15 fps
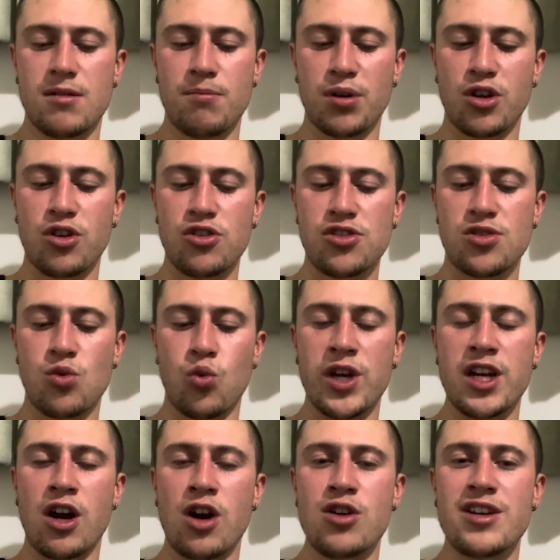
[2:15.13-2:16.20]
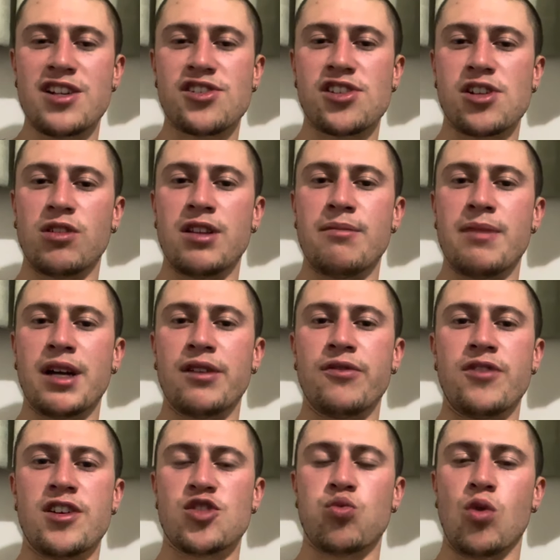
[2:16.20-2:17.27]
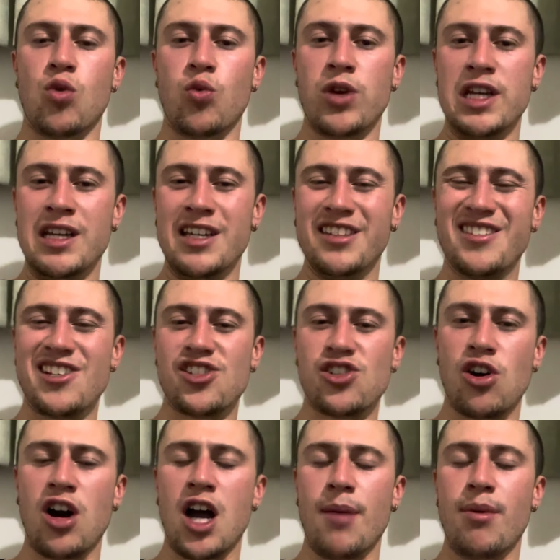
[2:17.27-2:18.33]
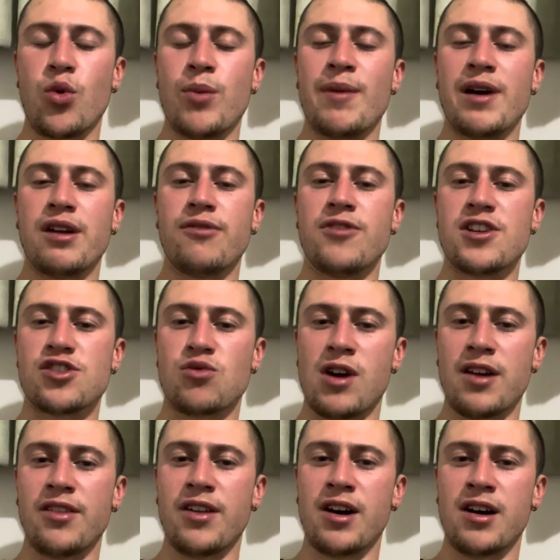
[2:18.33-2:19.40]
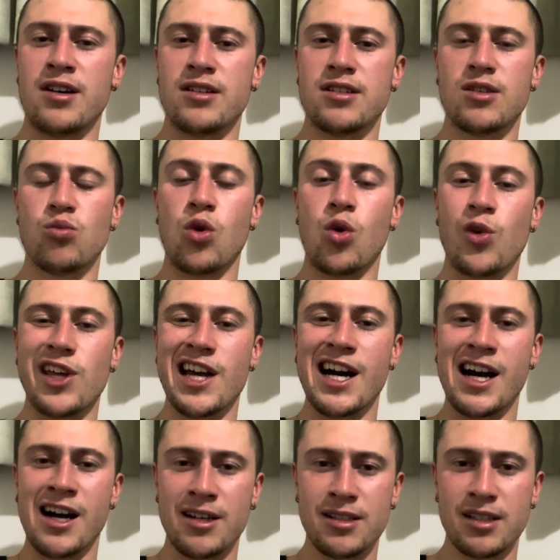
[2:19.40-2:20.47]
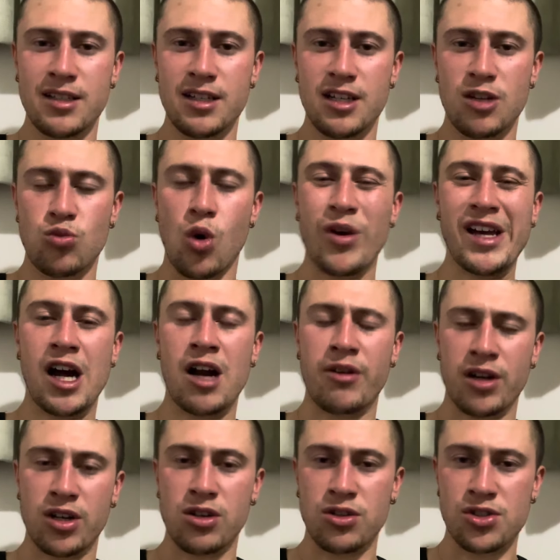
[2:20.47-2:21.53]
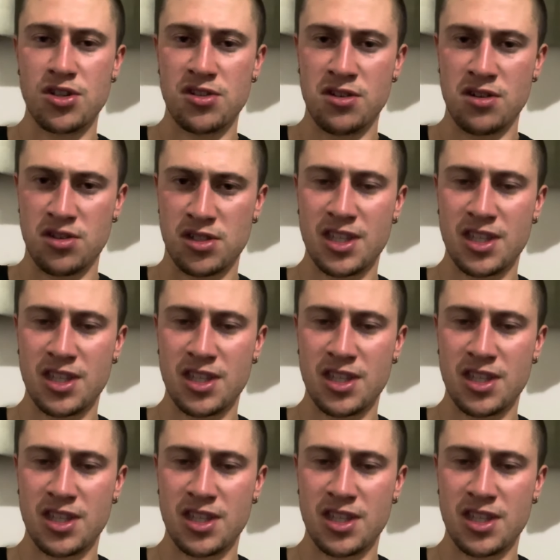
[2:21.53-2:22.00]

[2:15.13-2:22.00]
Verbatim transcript: Because we don't necessarily manifest what we desire, but we manifest rather what we are, what we are in consciousness.